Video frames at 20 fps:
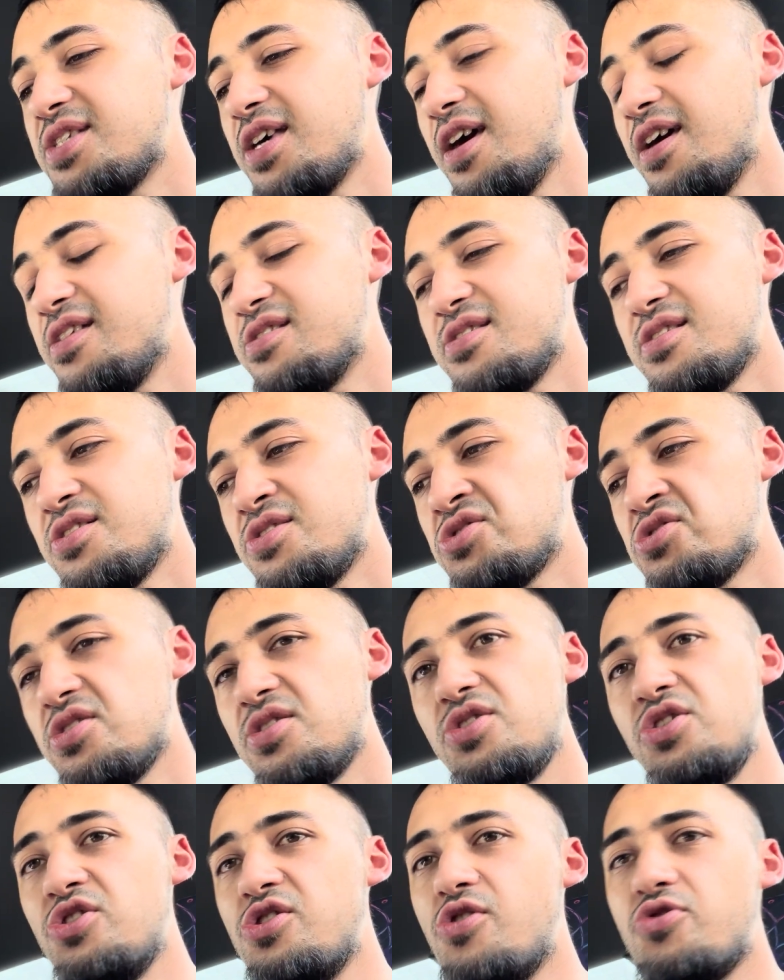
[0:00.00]
And
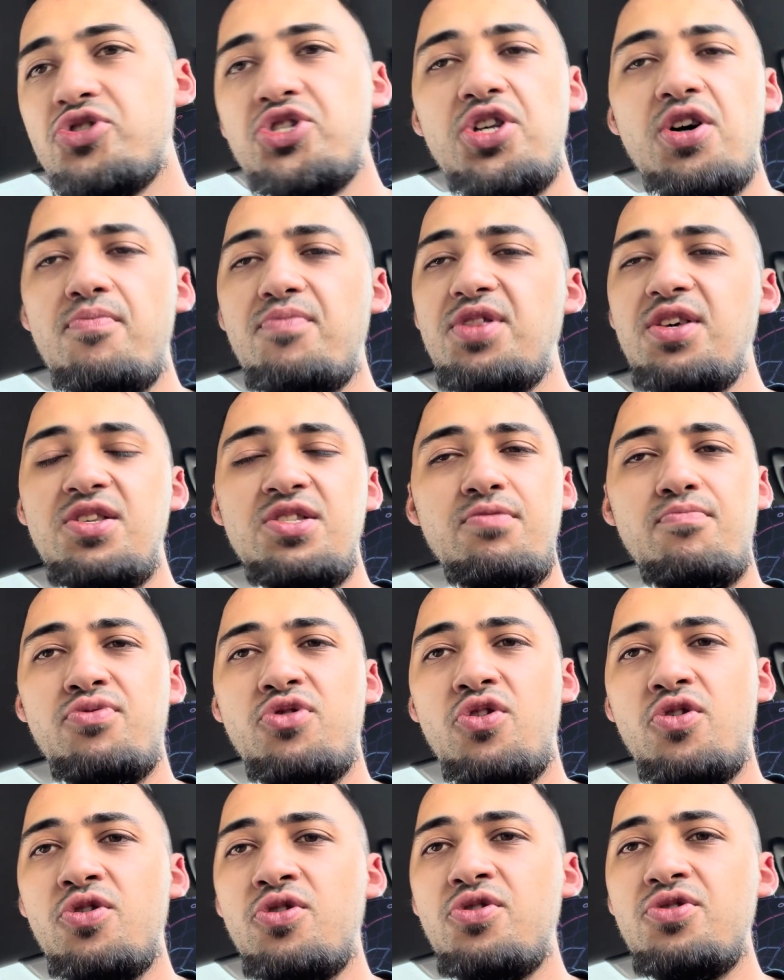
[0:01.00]
so, some of these
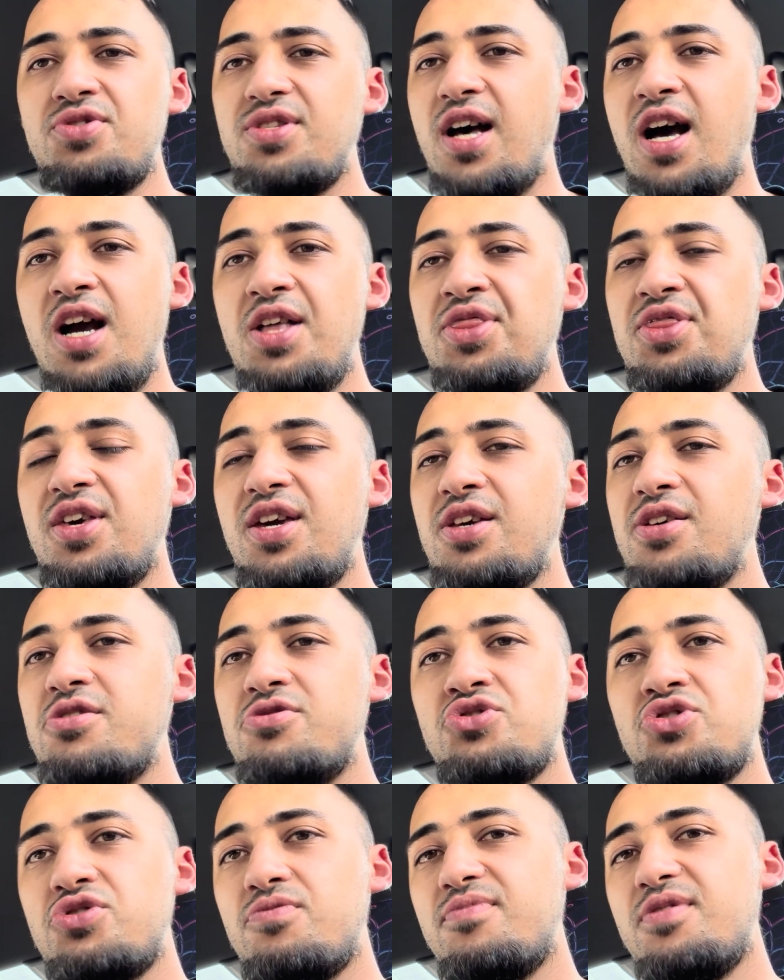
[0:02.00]
employers, I think you
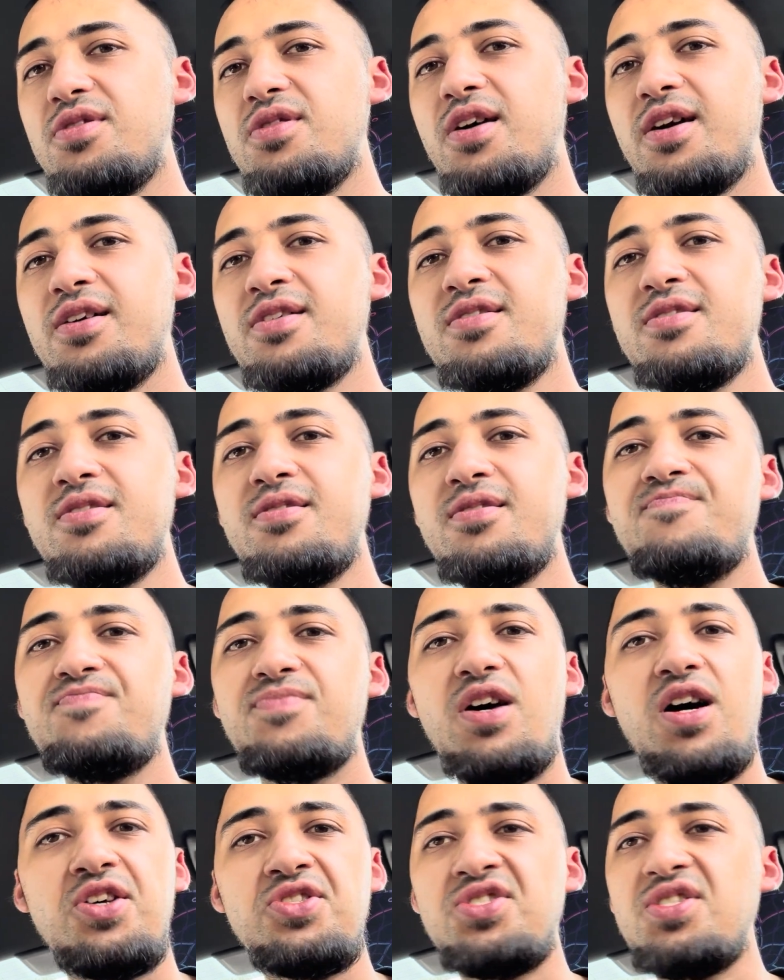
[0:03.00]
should be like,
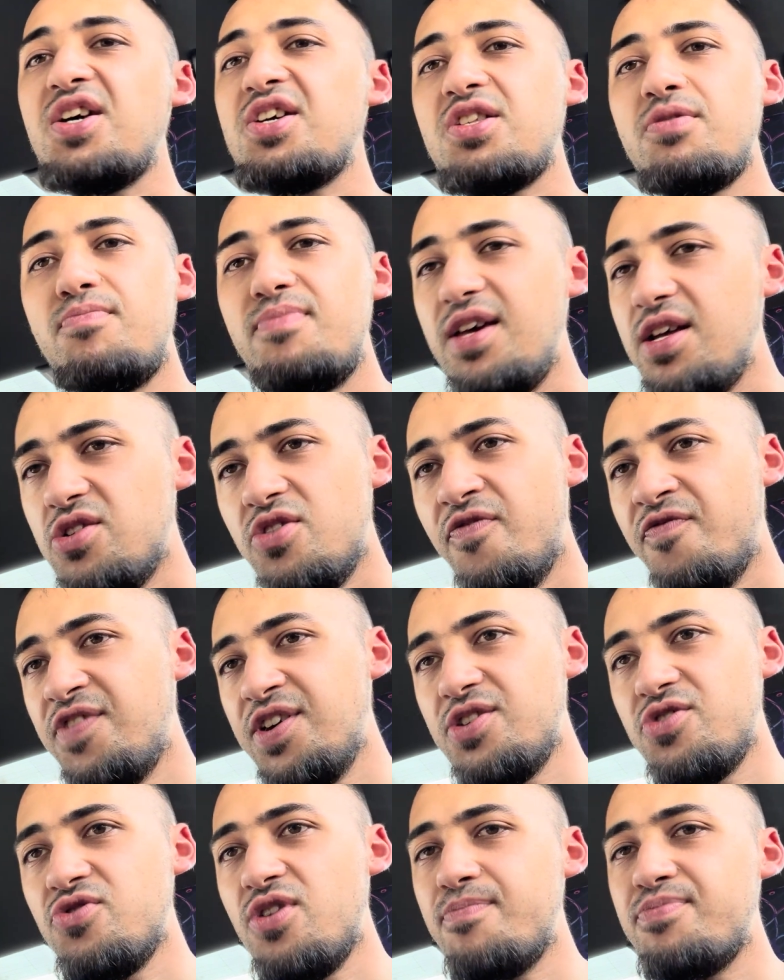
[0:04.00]
I'll stick the middle
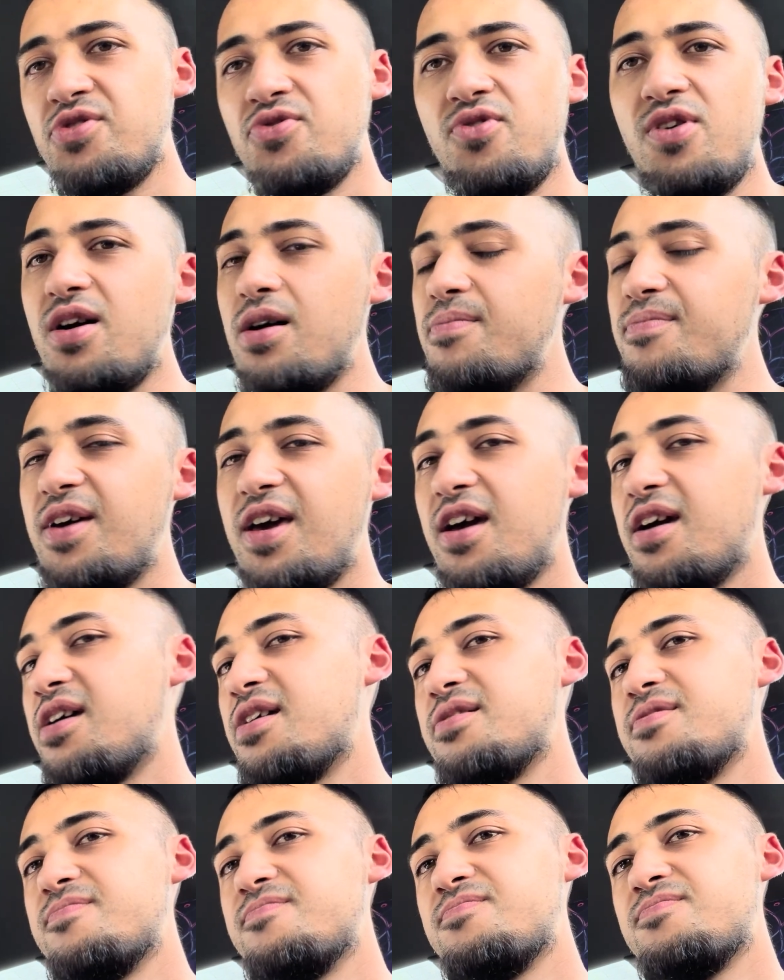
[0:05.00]
finger up to them
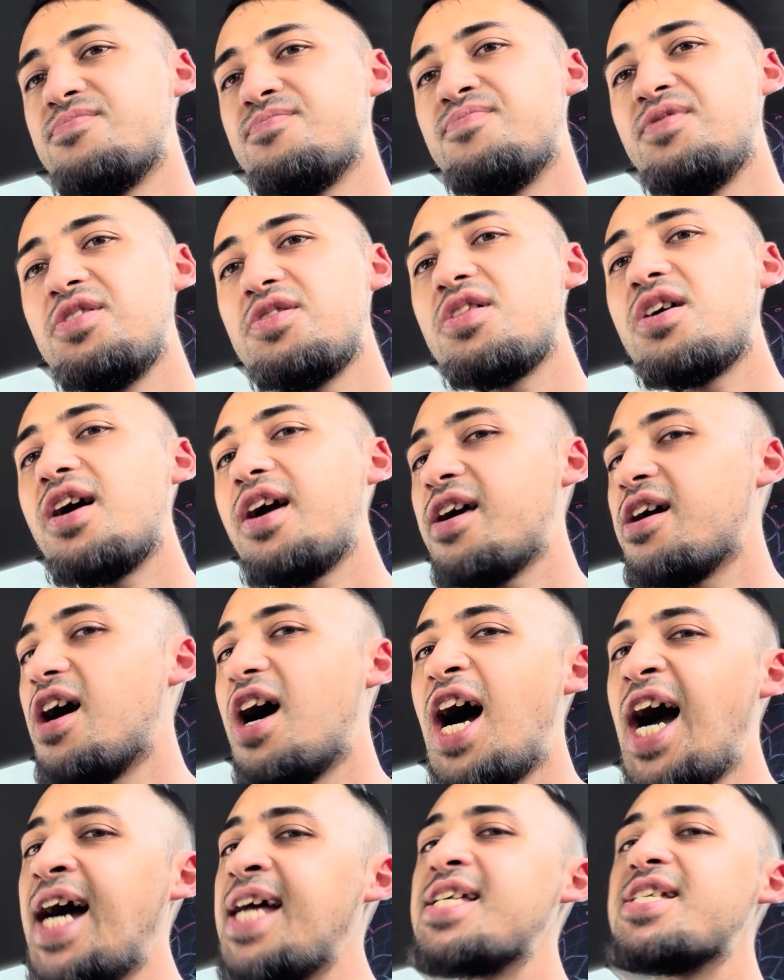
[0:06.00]
and be like,
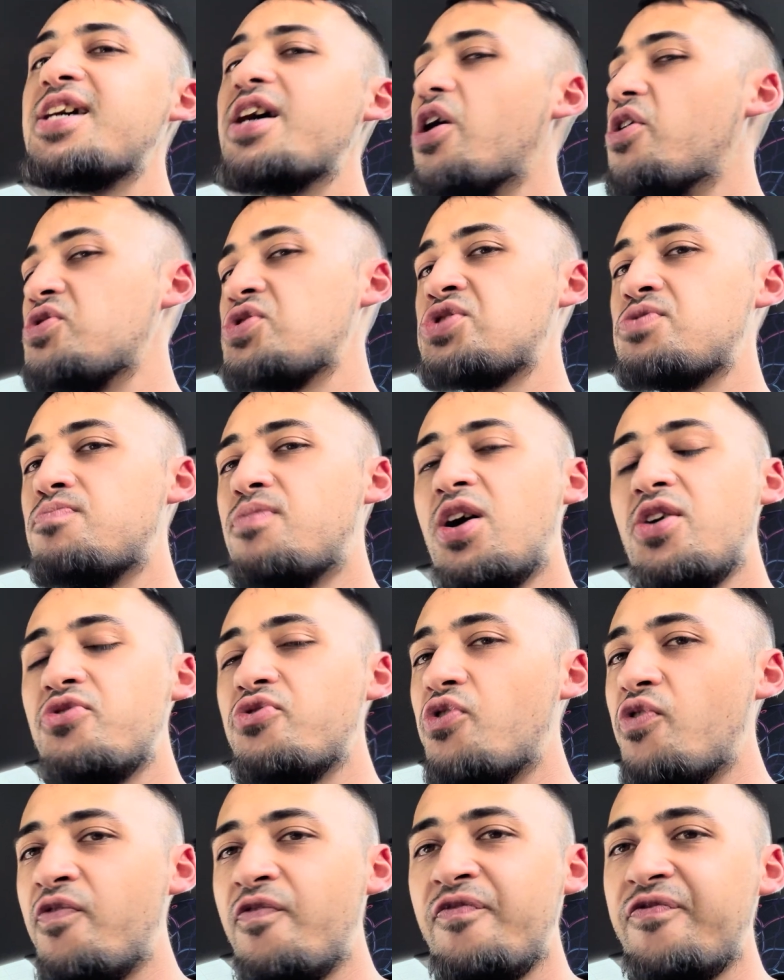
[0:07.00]
"Adios,
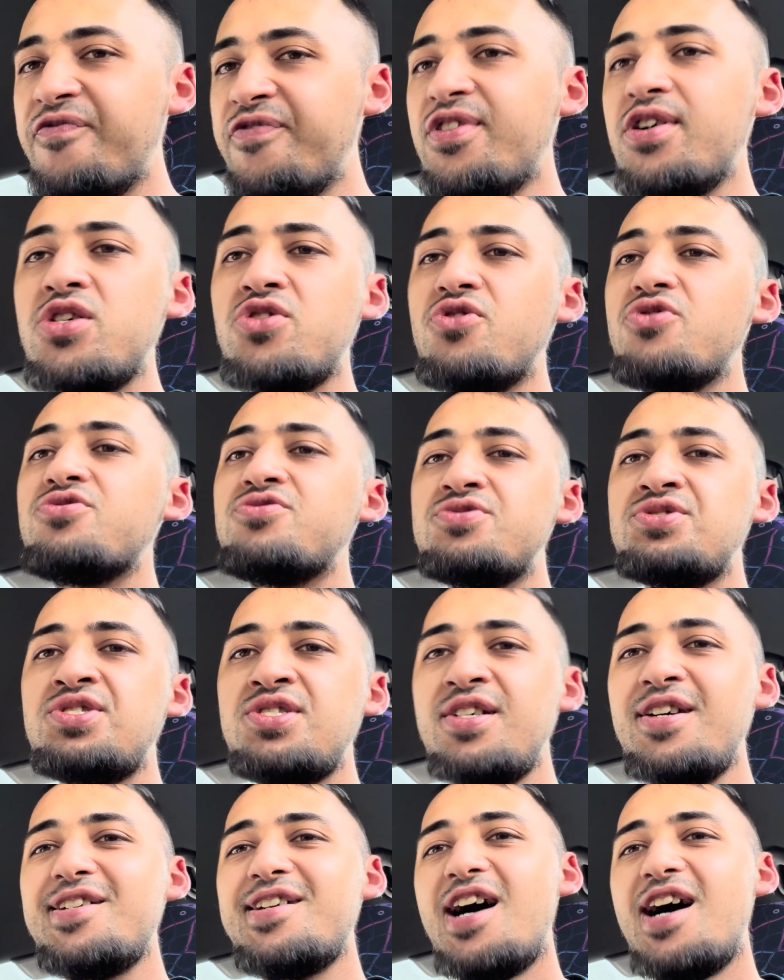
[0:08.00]
motherfuckers!